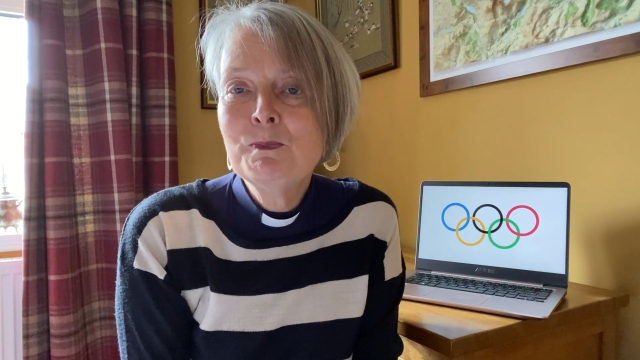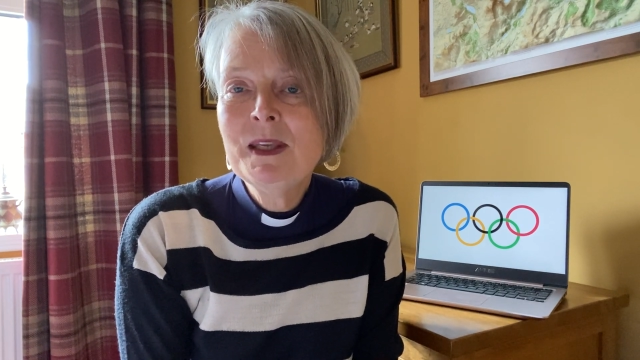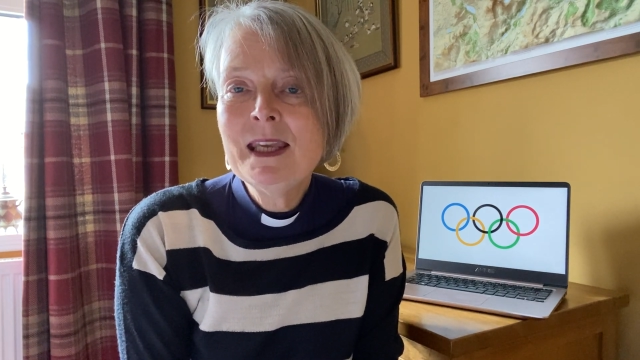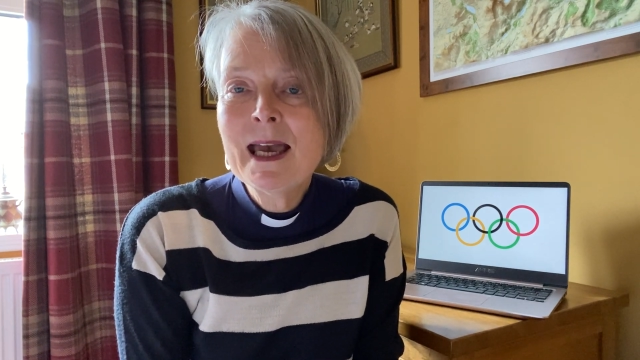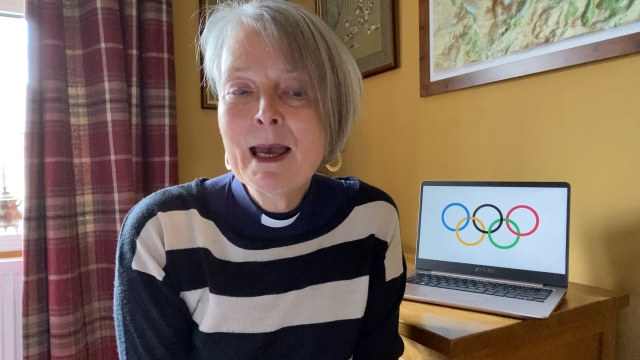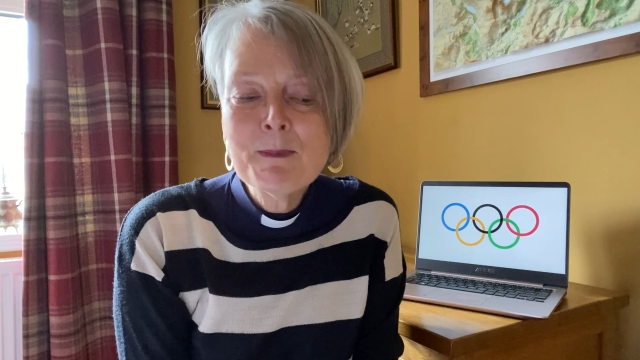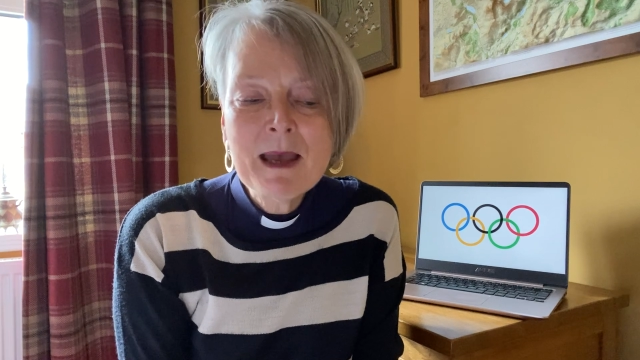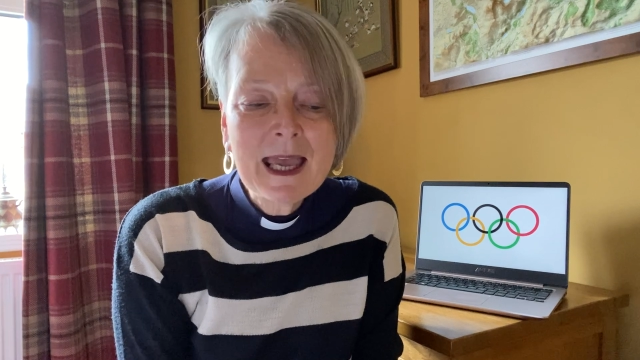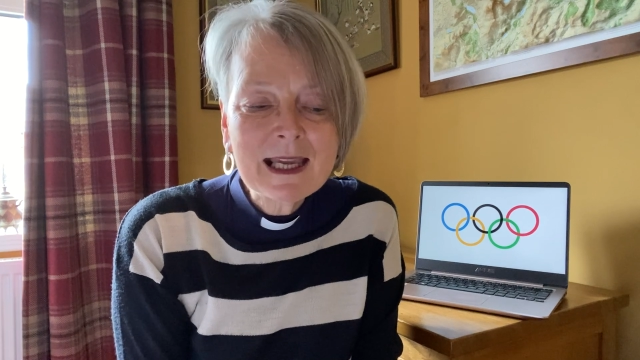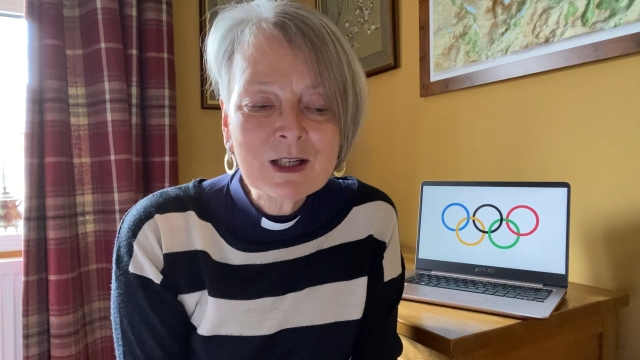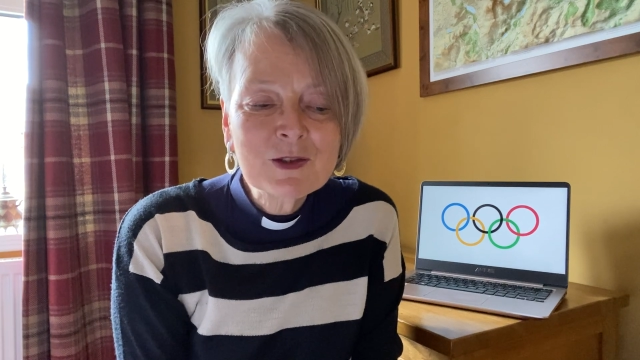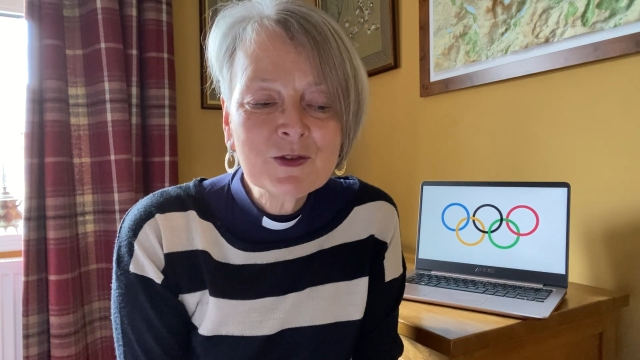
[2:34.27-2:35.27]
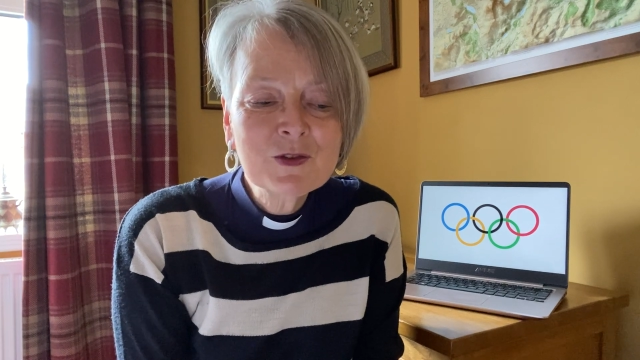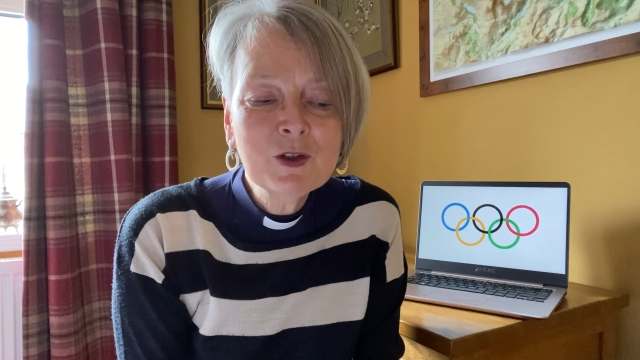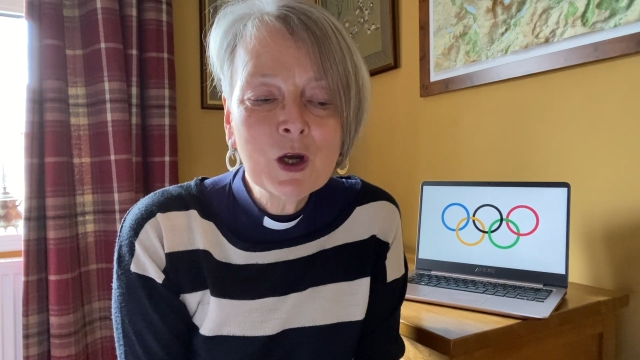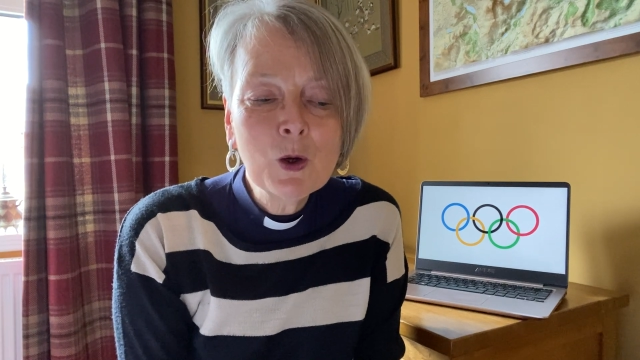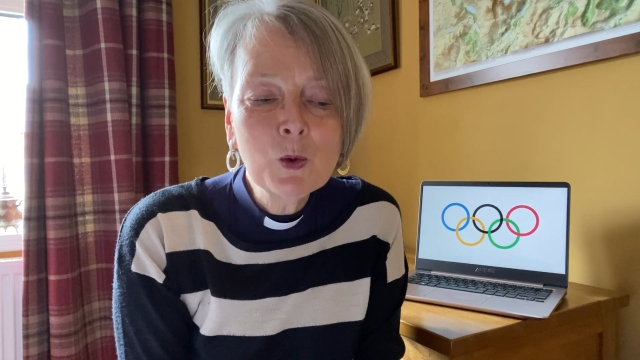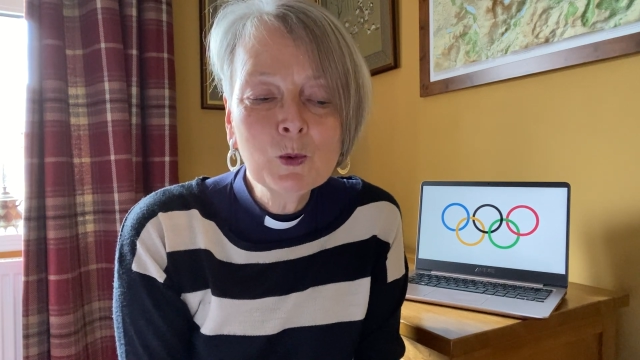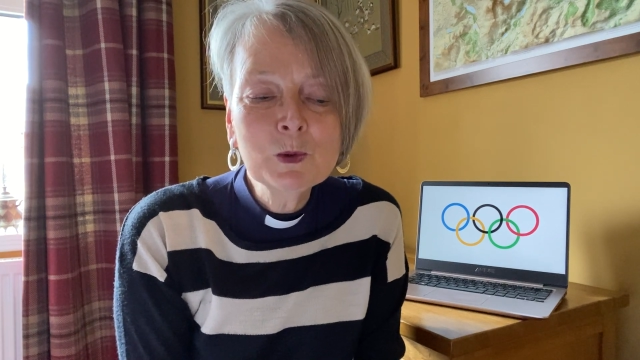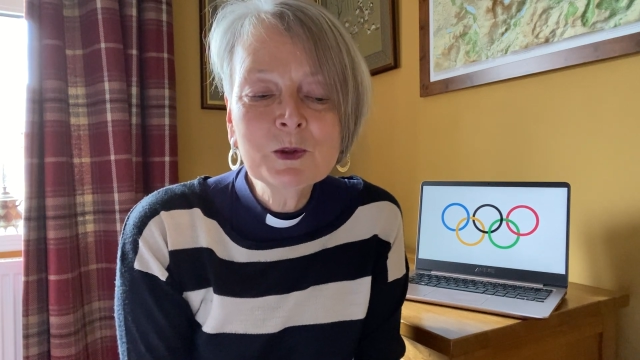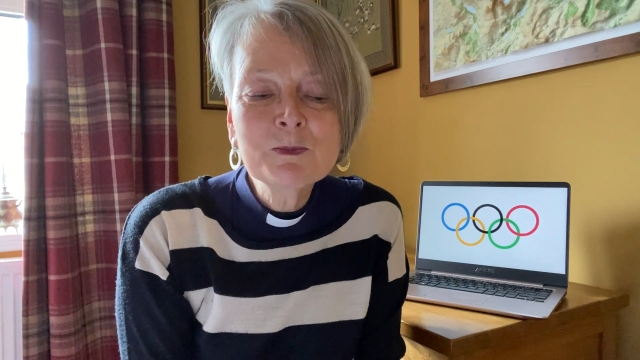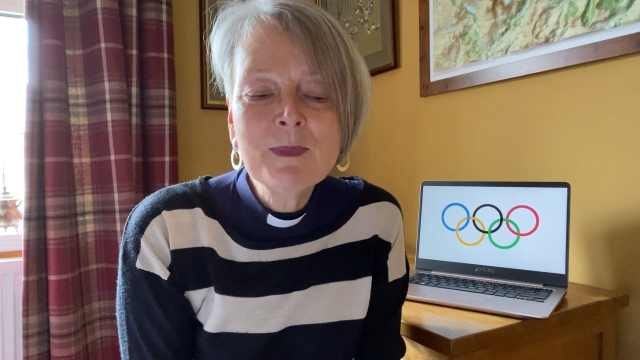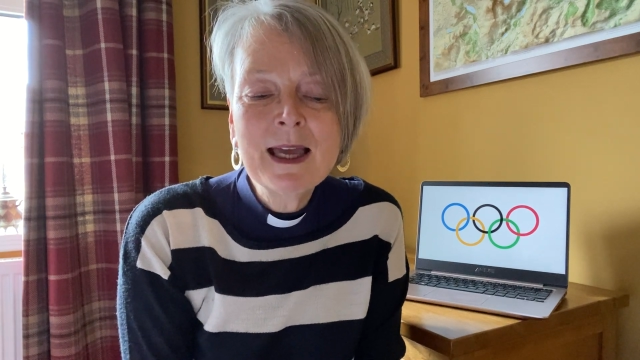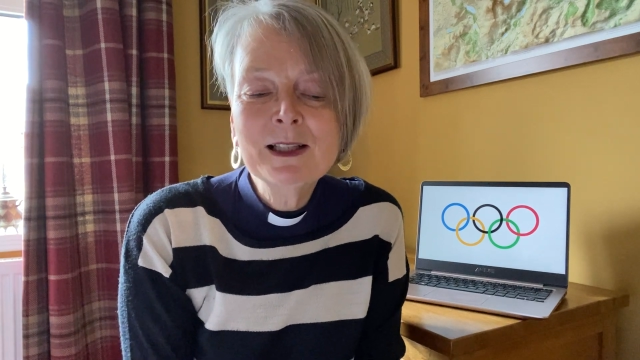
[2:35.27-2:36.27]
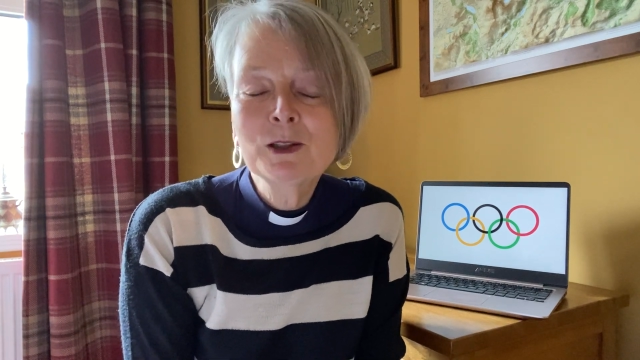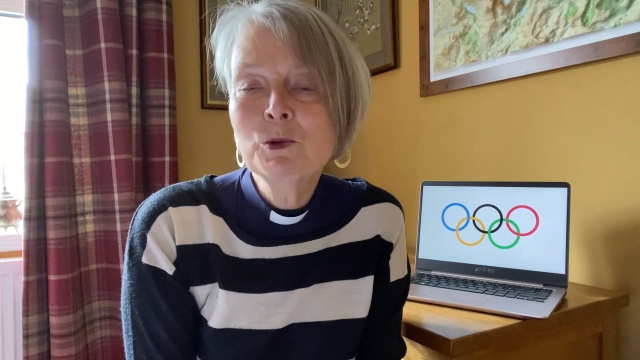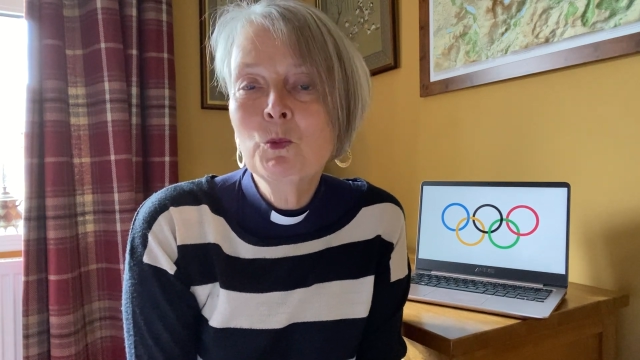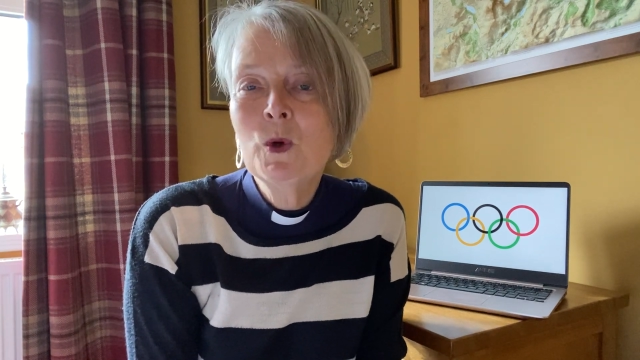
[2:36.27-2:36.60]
BMX gold medal